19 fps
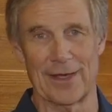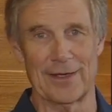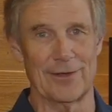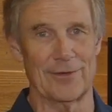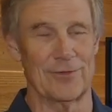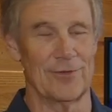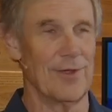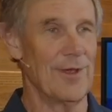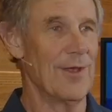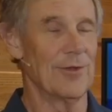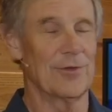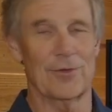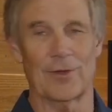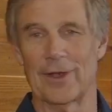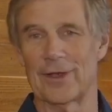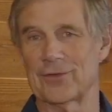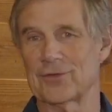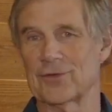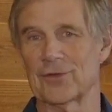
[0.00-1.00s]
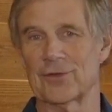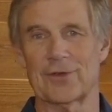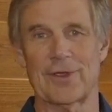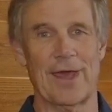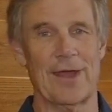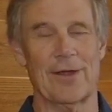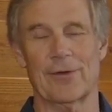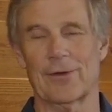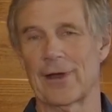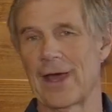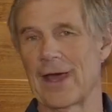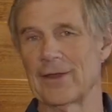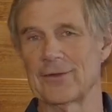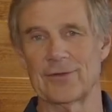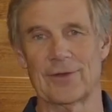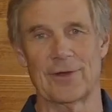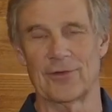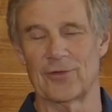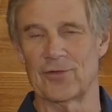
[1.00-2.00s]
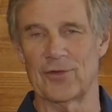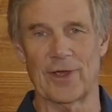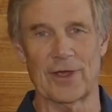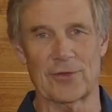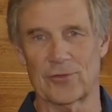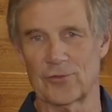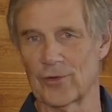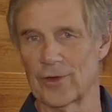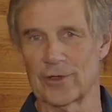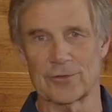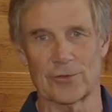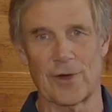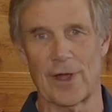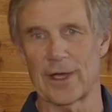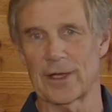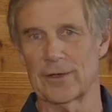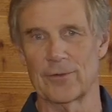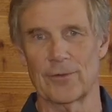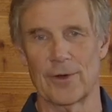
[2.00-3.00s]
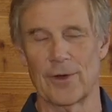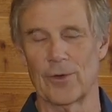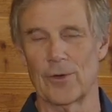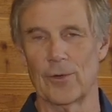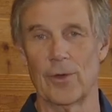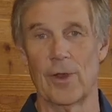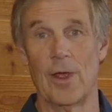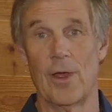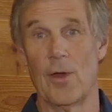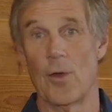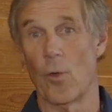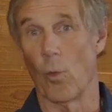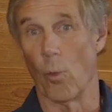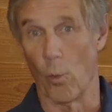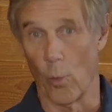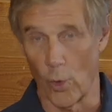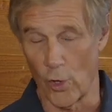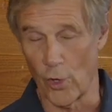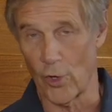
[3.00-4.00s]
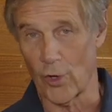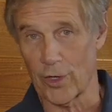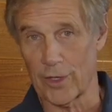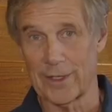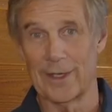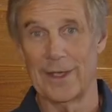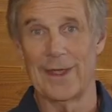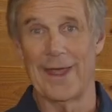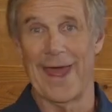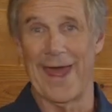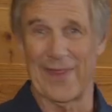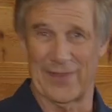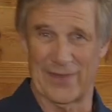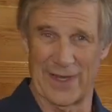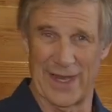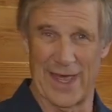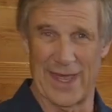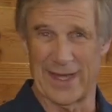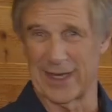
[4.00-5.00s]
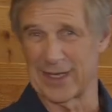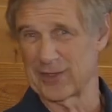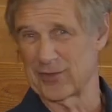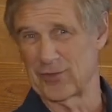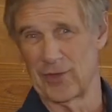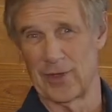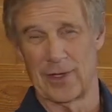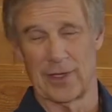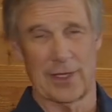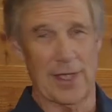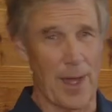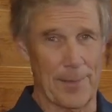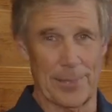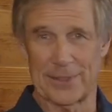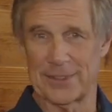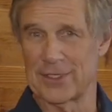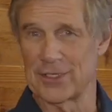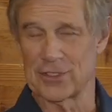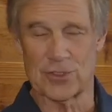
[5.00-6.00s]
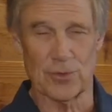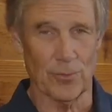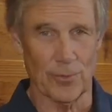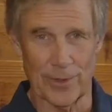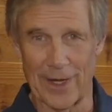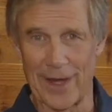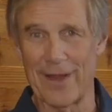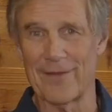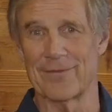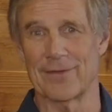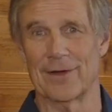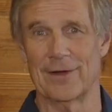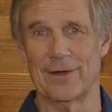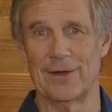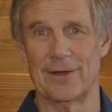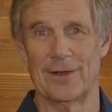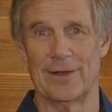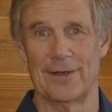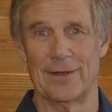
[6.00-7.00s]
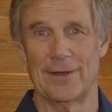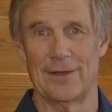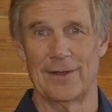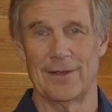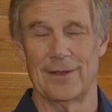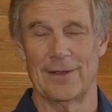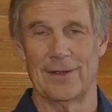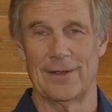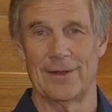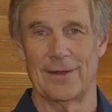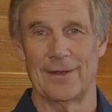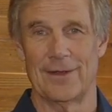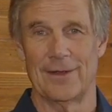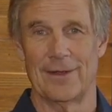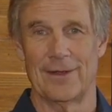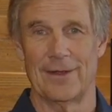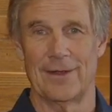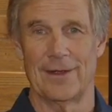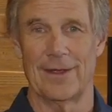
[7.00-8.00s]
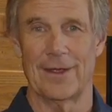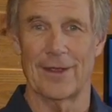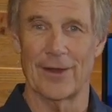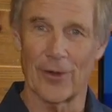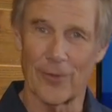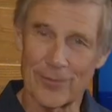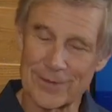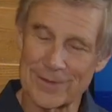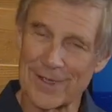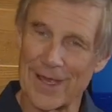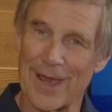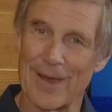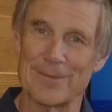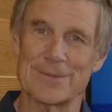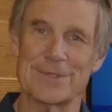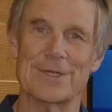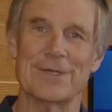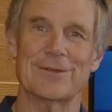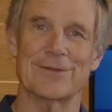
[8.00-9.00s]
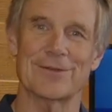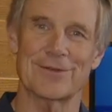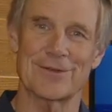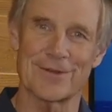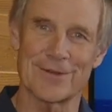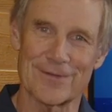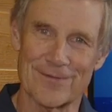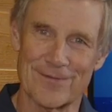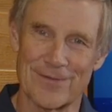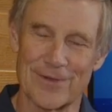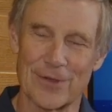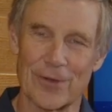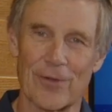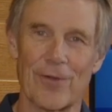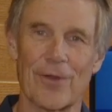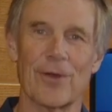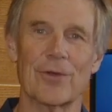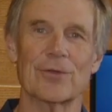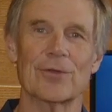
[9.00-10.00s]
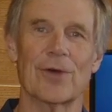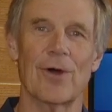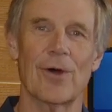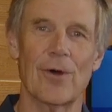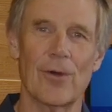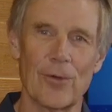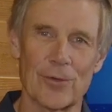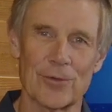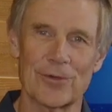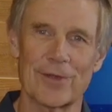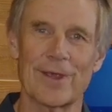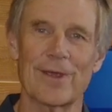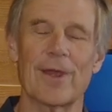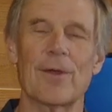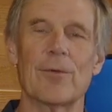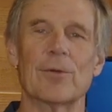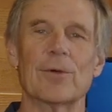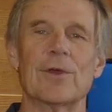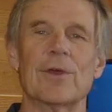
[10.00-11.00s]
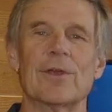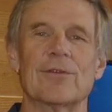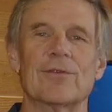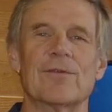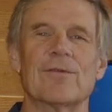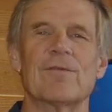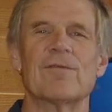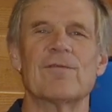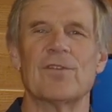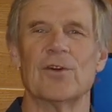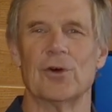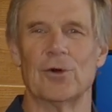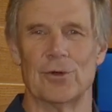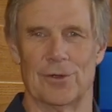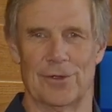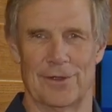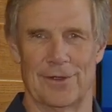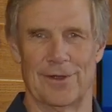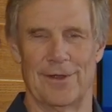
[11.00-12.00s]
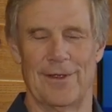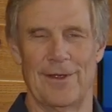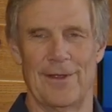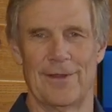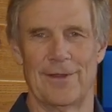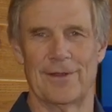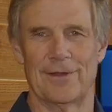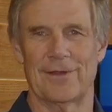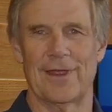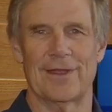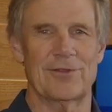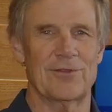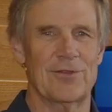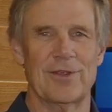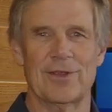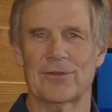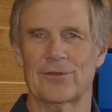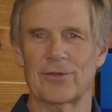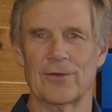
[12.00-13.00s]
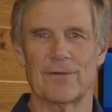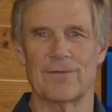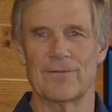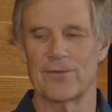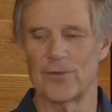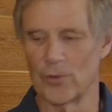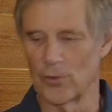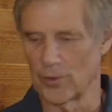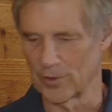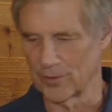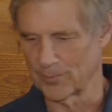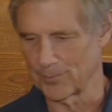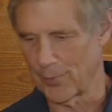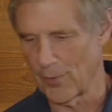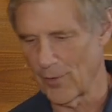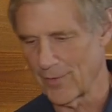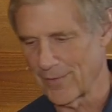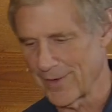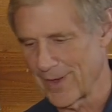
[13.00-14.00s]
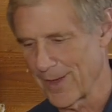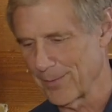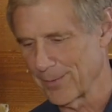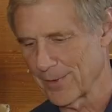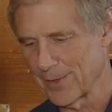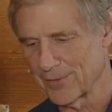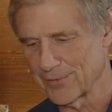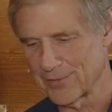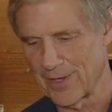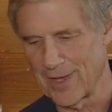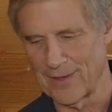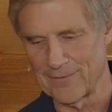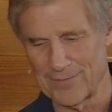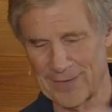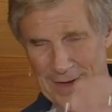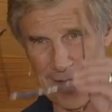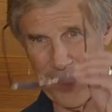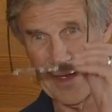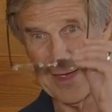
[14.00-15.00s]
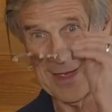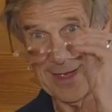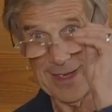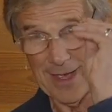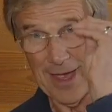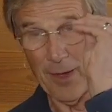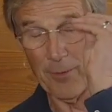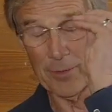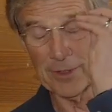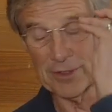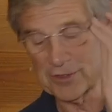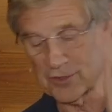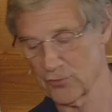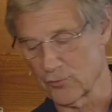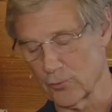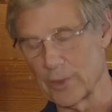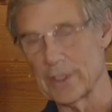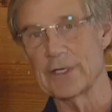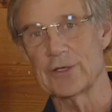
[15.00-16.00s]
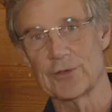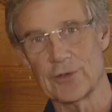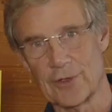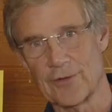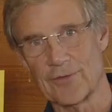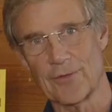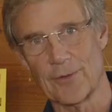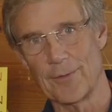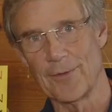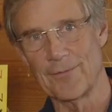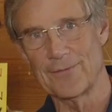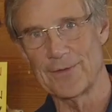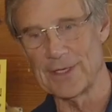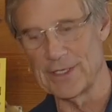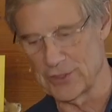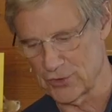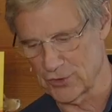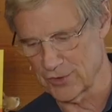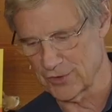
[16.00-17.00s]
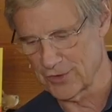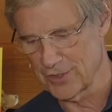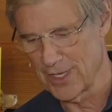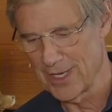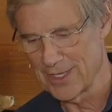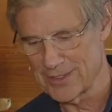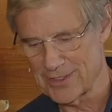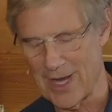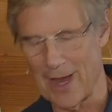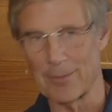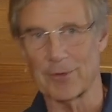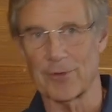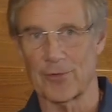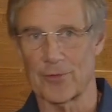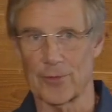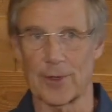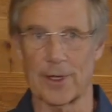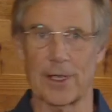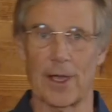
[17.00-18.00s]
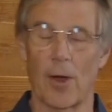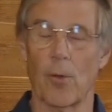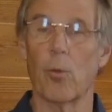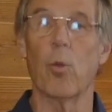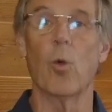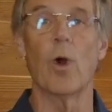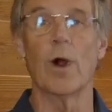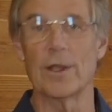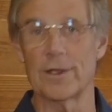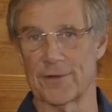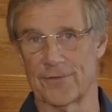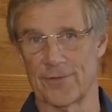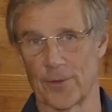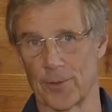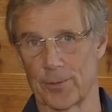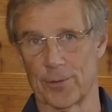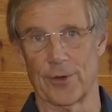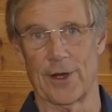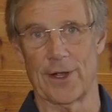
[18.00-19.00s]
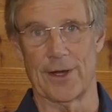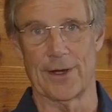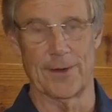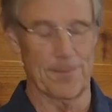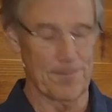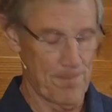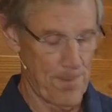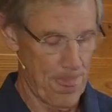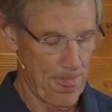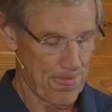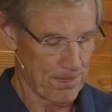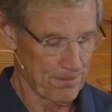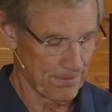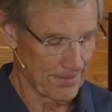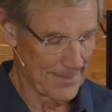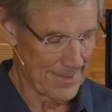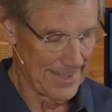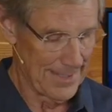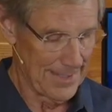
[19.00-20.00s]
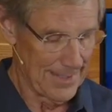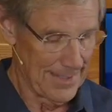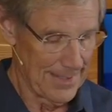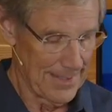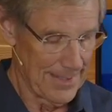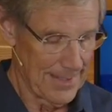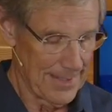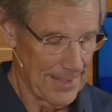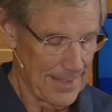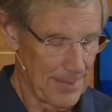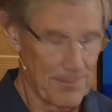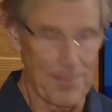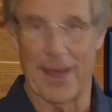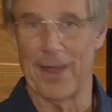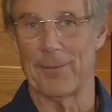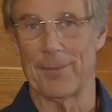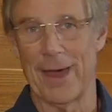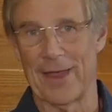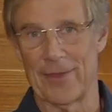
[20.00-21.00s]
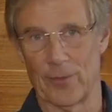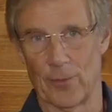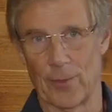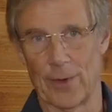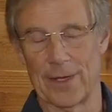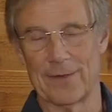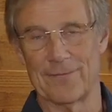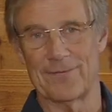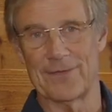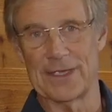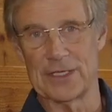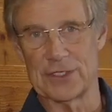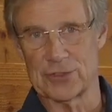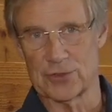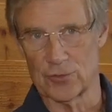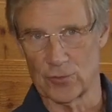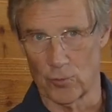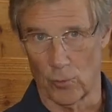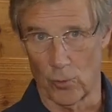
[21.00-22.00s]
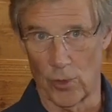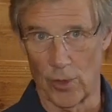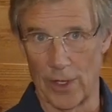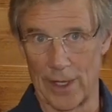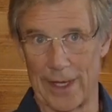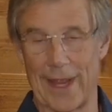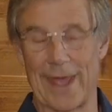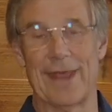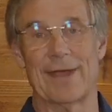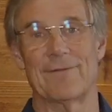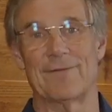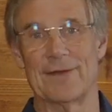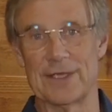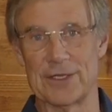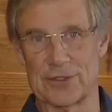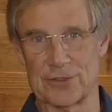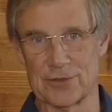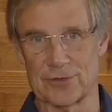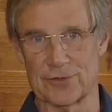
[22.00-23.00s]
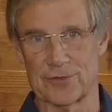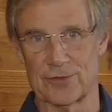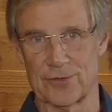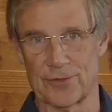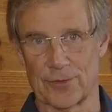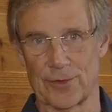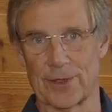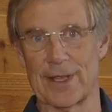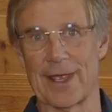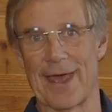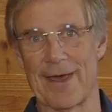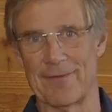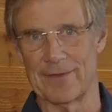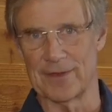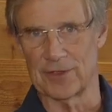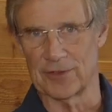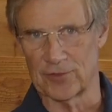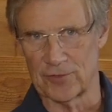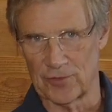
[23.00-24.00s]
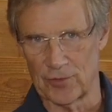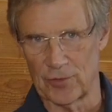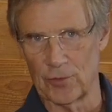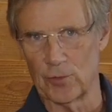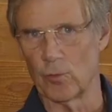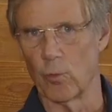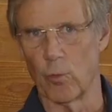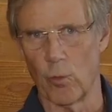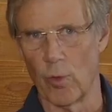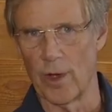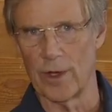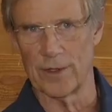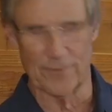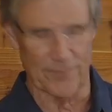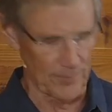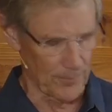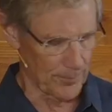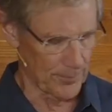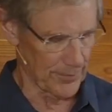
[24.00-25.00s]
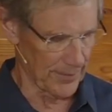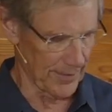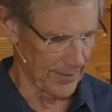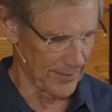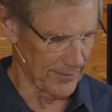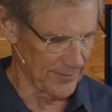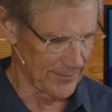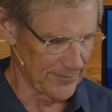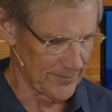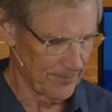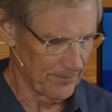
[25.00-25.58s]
And so let's just categorize it as sex, drugs, rock and roll, work, athletics, competition, whatever. And over time, Jesus just filled those holes. It's full. That sense of full is part of the A+ life. And I want to just read to you from Ephesians chapter 3, a wonderful prayer. By the way, Ephesians 1 and Ephesians 3 have these 2 wonderful prayers.